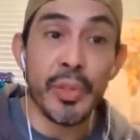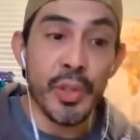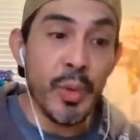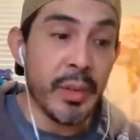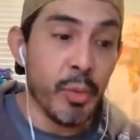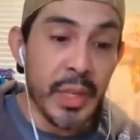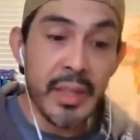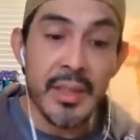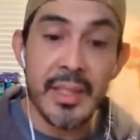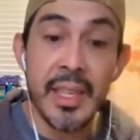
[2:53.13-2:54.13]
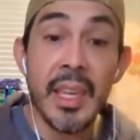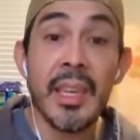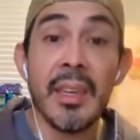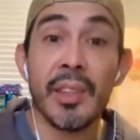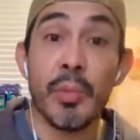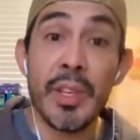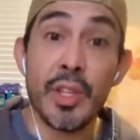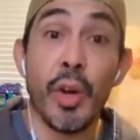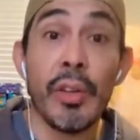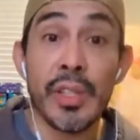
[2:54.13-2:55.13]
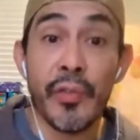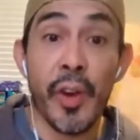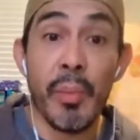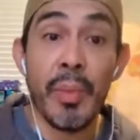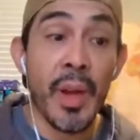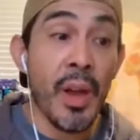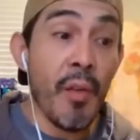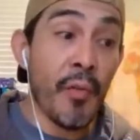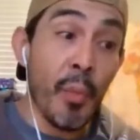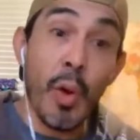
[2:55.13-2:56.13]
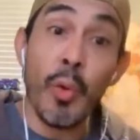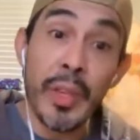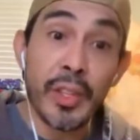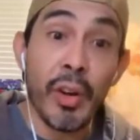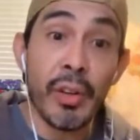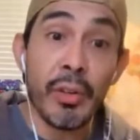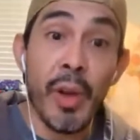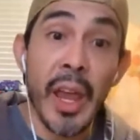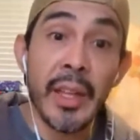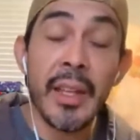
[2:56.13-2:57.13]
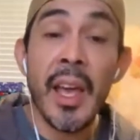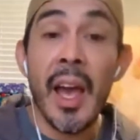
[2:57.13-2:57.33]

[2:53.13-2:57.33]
So you, we can see the results from from where we started, right?